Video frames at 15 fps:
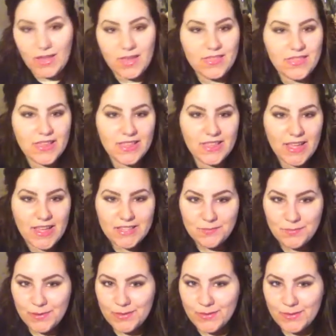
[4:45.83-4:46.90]
And then
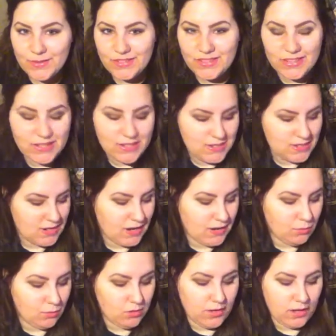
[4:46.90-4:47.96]
last but not least,
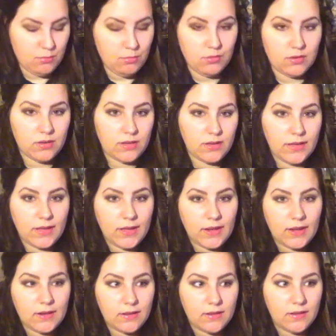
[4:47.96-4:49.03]
I won a book
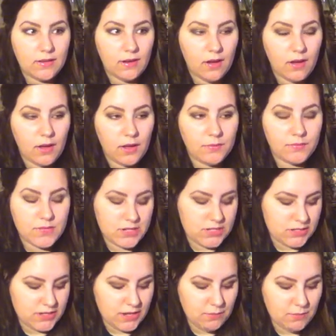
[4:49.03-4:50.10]
in
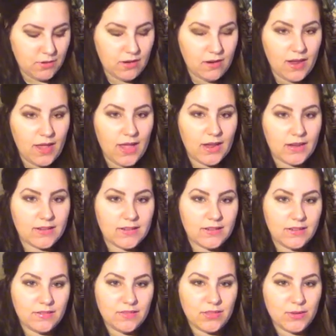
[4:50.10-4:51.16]
December, and
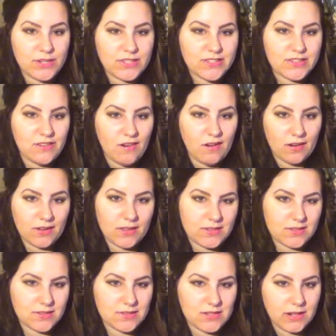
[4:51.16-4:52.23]
even though it's an ARC,
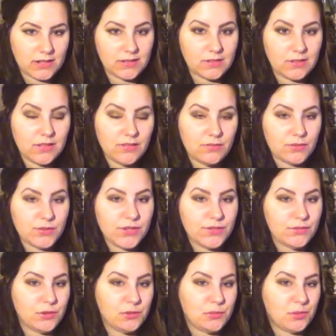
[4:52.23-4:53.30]
it's not technically for
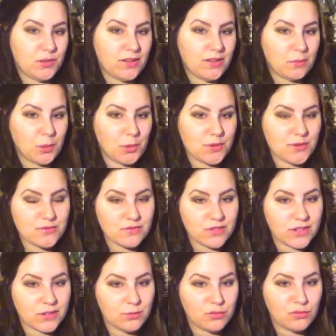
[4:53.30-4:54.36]
review, but I'm going to
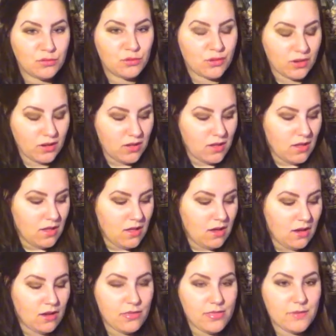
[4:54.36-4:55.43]
read it before
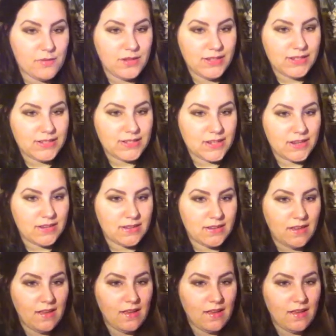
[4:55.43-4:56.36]
the release date.